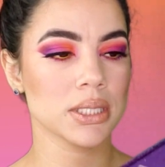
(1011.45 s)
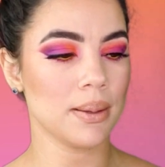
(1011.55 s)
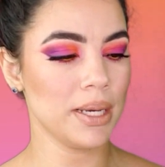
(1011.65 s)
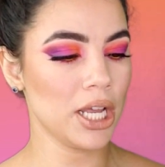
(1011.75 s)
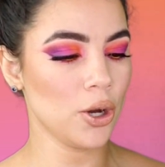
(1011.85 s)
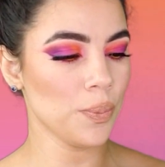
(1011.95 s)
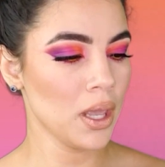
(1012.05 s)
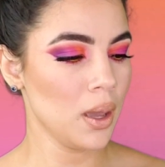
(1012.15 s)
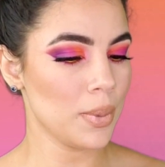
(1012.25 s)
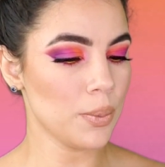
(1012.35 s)
So let me know.
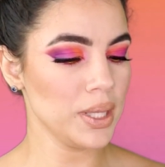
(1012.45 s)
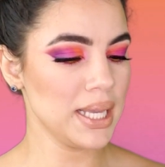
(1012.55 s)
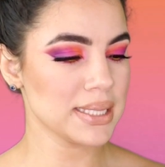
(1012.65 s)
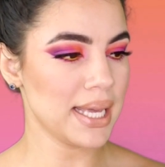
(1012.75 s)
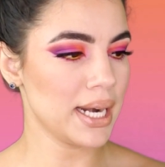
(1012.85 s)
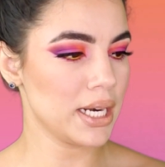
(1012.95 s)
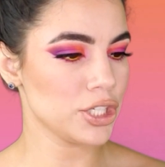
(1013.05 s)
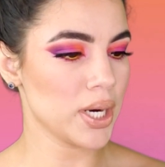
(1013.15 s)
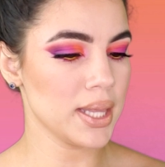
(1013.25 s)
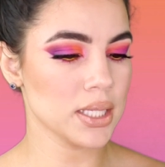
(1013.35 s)
But I'm really excited to
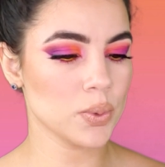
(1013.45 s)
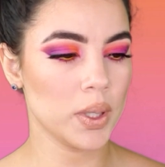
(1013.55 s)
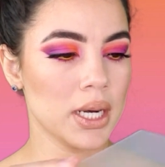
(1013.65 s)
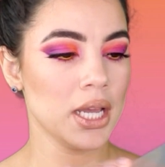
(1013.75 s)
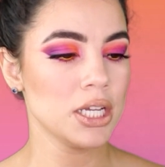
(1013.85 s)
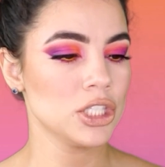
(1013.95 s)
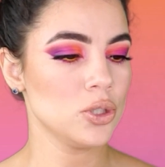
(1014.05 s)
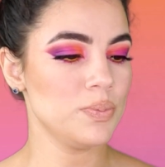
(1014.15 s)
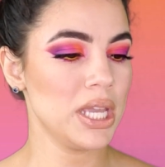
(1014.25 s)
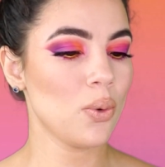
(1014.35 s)
try this one.
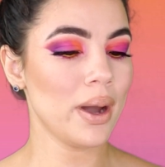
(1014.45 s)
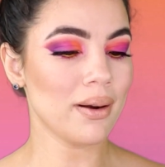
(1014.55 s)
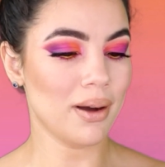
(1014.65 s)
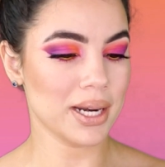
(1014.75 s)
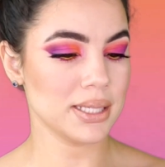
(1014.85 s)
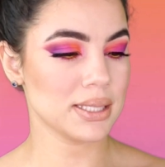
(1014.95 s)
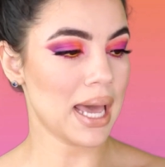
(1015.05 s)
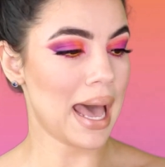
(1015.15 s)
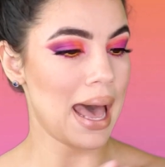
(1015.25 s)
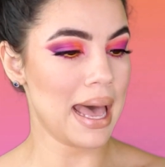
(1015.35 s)
To be quite honest,
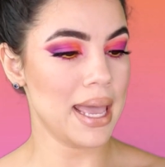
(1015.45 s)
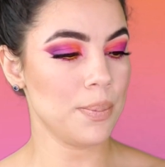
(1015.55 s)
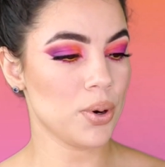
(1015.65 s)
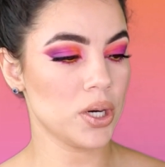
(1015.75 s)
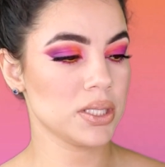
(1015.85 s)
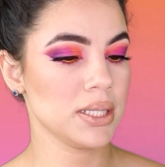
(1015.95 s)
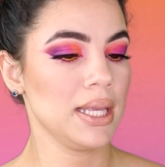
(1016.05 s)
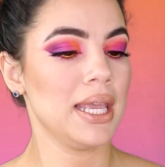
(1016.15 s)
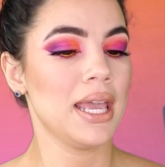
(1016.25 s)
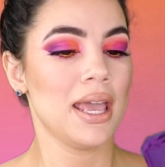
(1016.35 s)
I
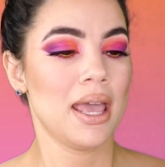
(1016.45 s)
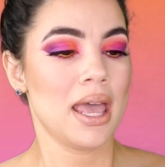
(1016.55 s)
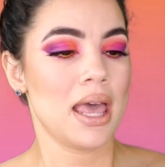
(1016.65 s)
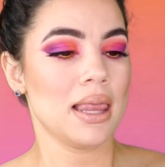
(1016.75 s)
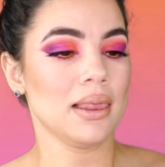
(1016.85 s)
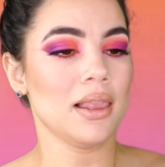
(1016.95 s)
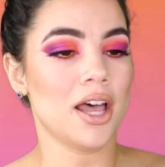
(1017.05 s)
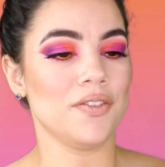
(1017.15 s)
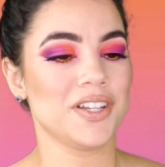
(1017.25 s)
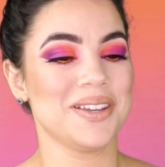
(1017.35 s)
personally
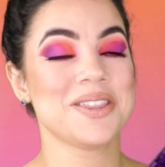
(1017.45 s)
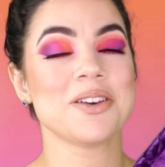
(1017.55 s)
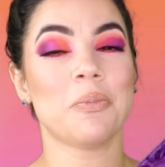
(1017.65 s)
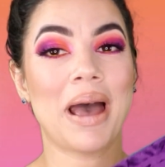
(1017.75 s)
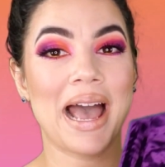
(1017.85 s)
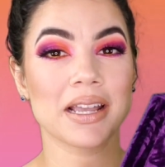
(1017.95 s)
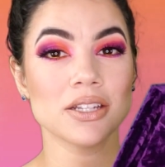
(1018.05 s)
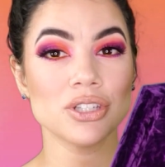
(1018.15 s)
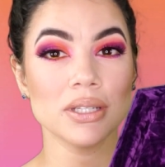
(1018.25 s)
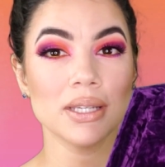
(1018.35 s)
loved the
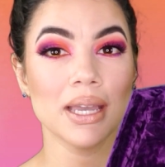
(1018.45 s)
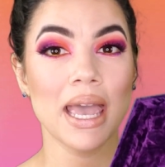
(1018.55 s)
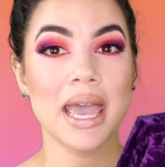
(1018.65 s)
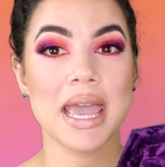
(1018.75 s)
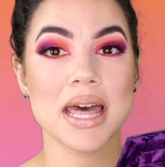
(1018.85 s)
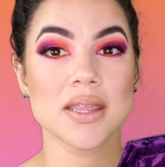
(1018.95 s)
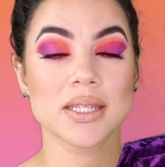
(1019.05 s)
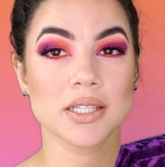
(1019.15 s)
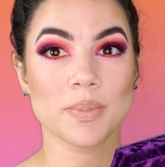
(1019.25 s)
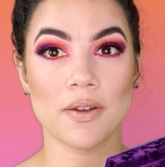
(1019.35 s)
packaging, and
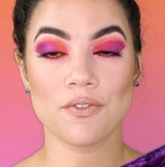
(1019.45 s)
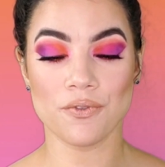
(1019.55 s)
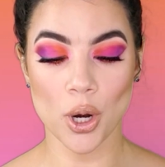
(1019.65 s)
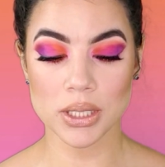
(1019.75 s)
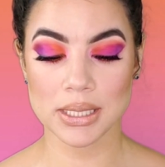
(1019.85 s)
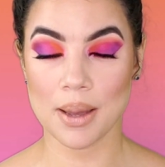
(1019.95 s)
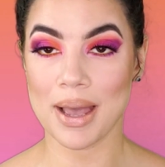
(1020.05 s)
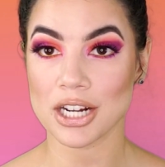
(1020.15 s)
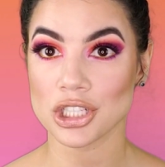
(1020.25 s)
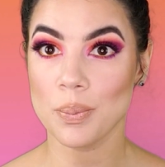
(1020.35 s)
this is my first time
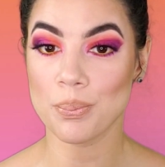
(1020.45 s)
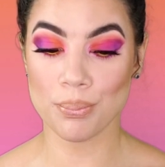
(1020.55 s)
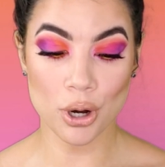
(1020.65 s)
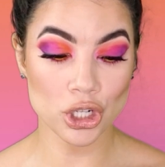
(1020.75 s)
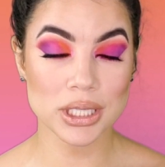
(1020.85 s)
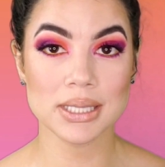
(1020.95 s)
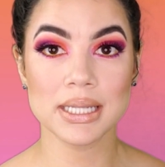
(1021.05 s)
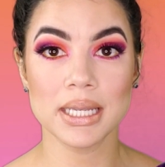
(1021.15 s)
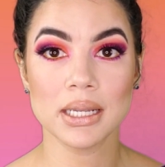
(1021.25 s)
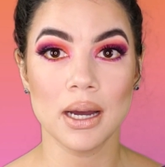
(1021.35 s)
actually
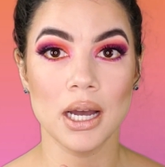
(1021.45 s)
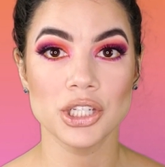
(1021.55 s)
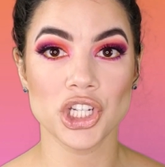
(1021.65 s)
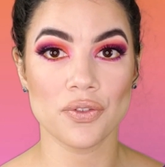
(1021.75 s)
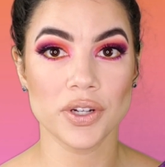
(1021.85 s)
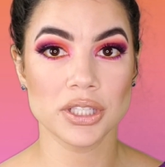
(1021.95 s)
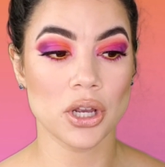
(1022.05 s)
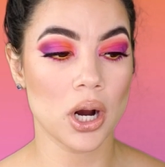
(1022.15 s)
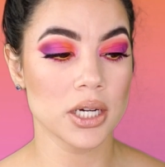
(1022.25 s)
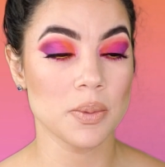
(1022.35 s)
purchasing Jeffree
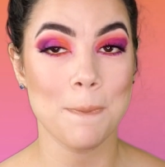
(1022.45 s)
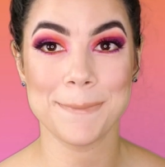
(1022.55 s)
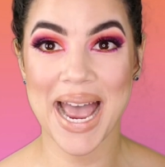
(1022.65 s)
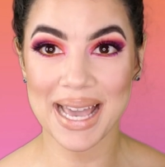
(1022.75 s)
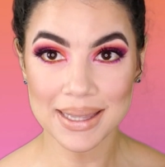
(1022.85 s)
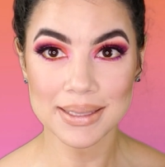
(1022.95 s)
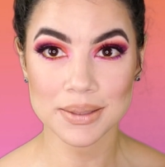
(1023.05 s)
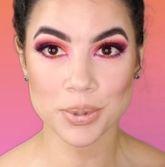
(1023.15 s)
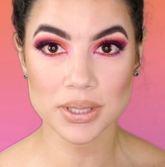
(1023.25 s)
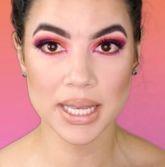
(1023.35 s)
Star's
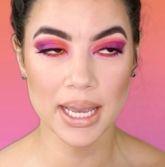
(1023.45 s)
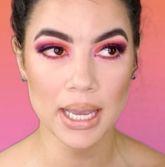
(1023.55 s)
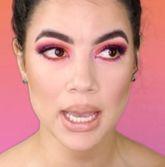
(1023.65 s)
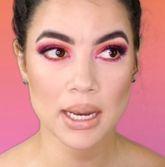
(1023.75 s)
palette per se.